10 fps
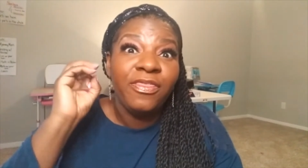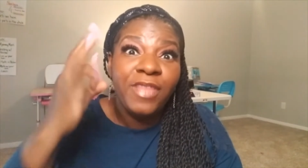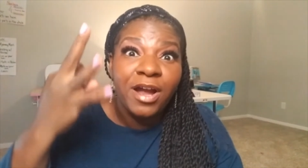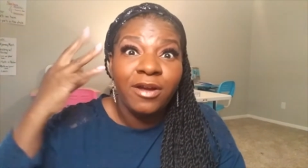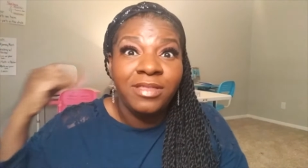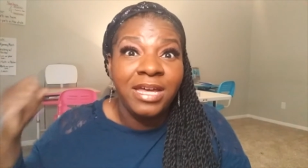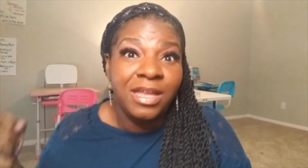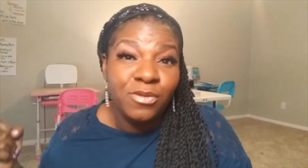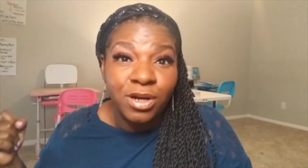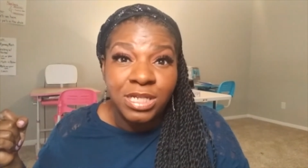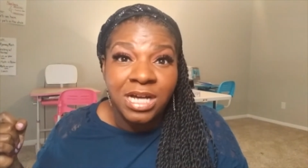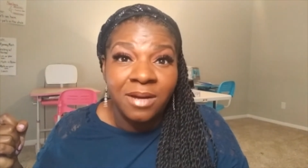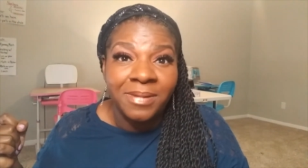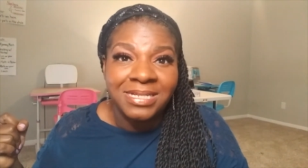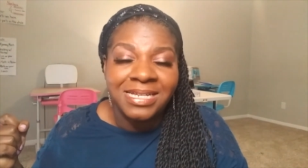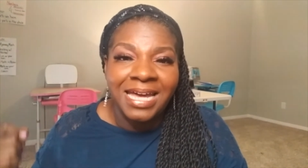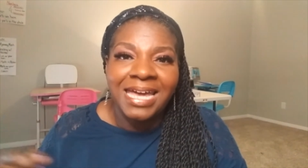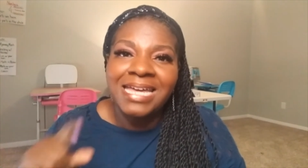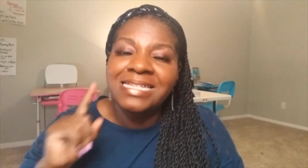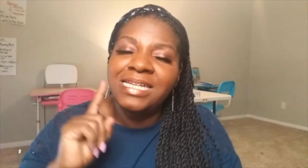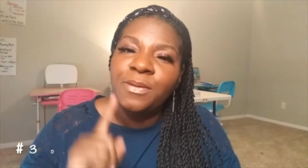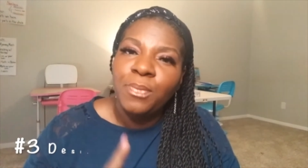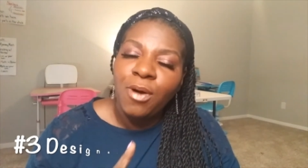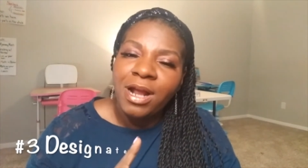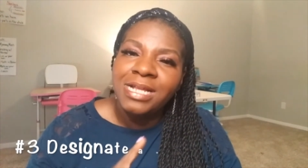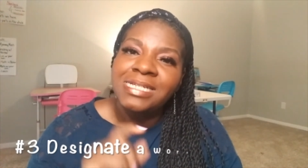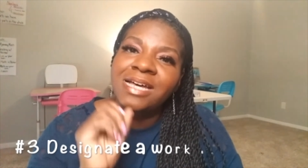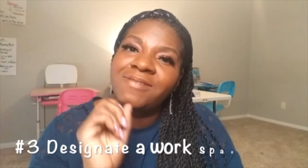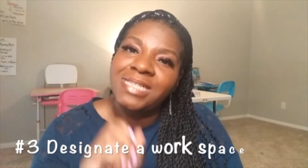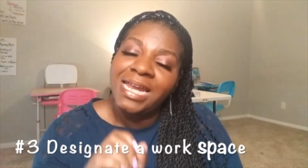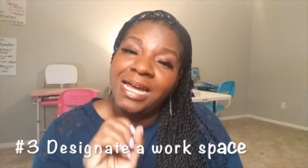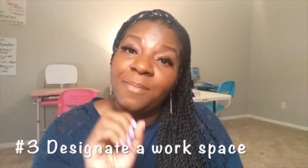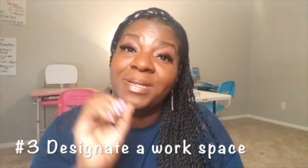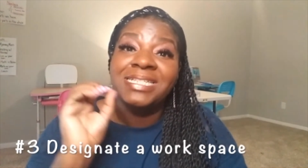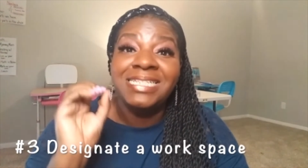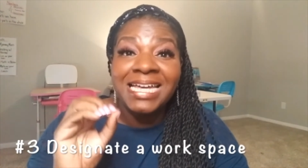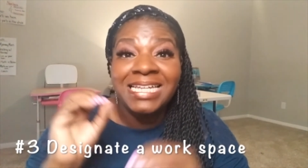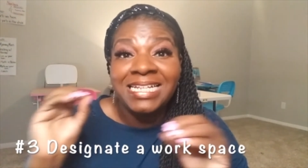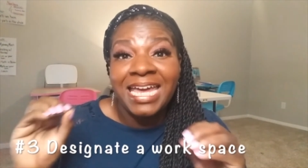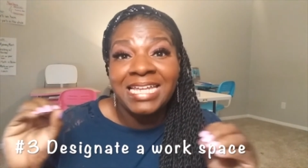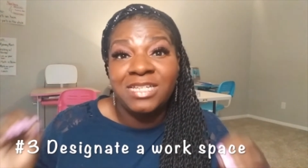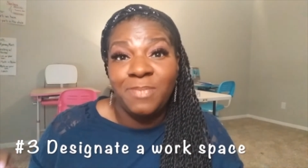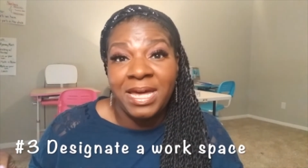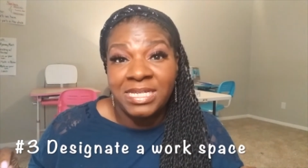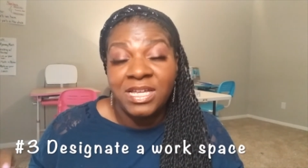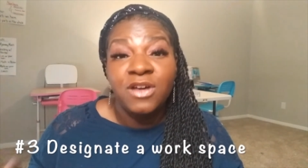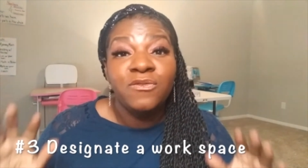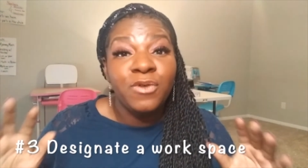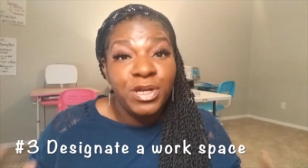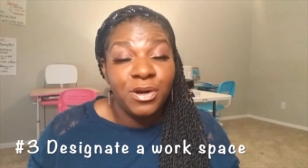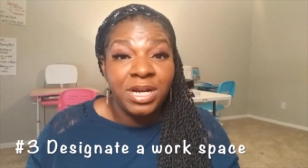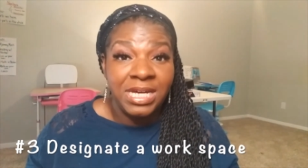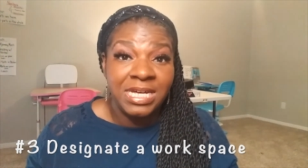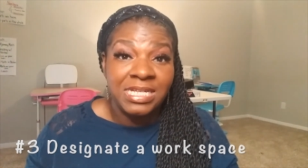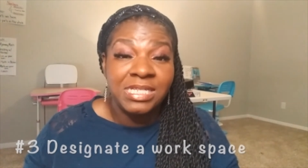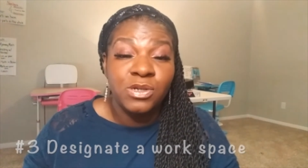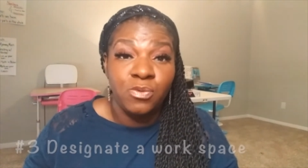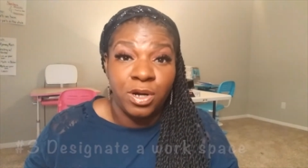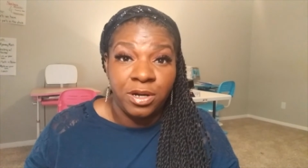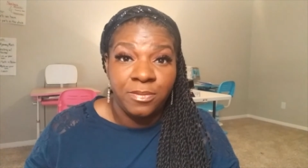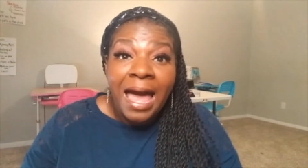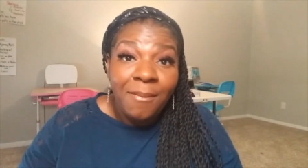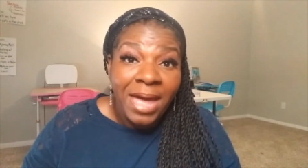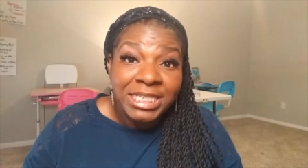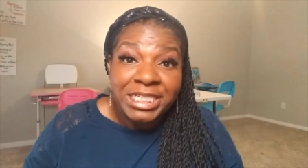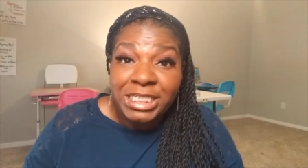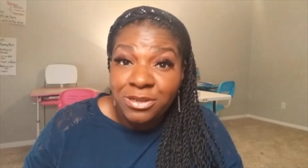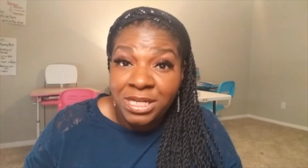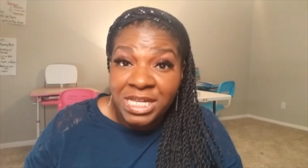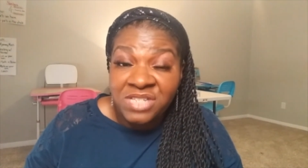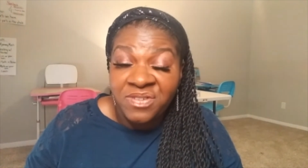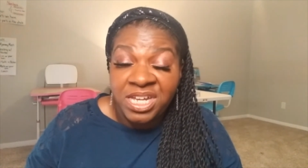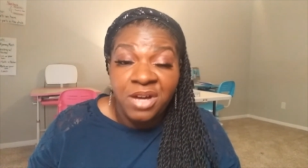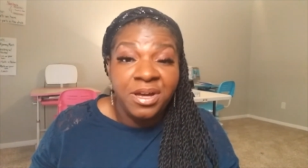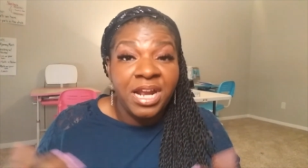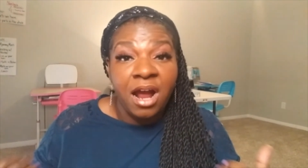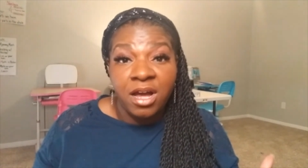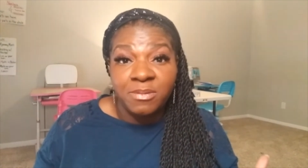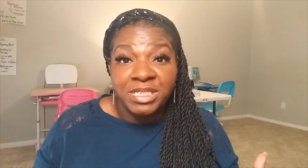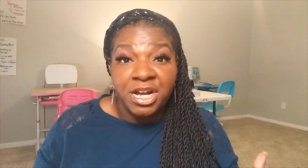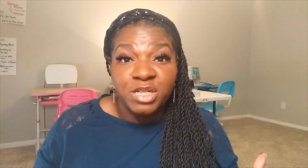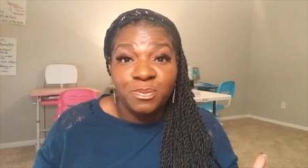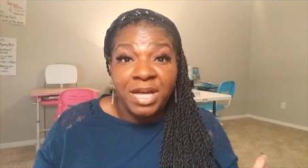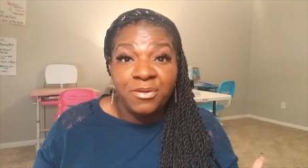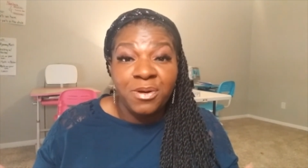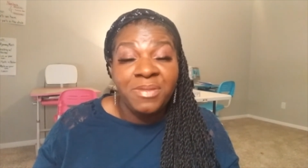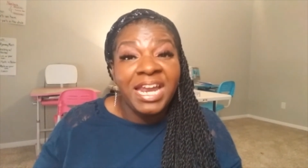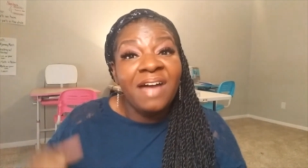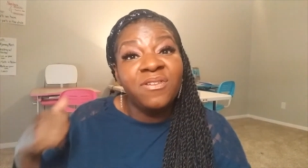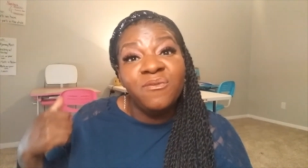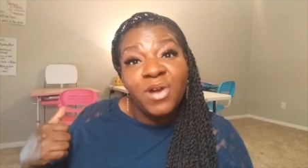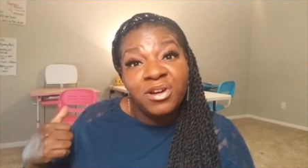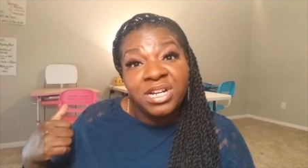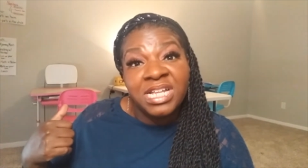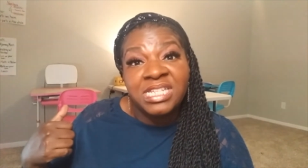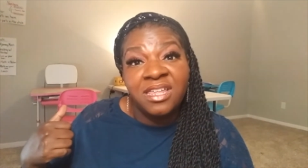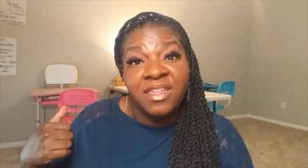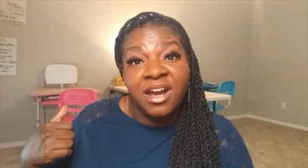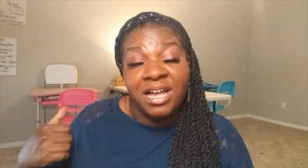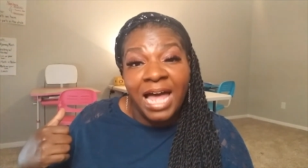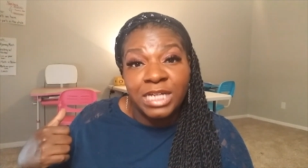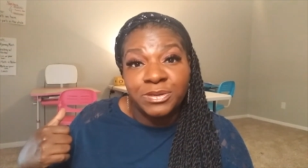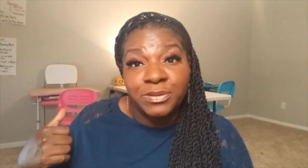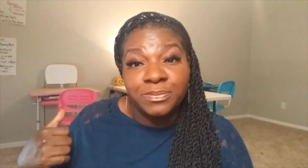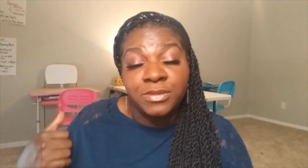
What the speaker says: third thing that we're going to talk about today is the importance of setting up a designated space for your kids to work. I'm actually shooting this video in our upstairs playroom that I've converted into their classroom.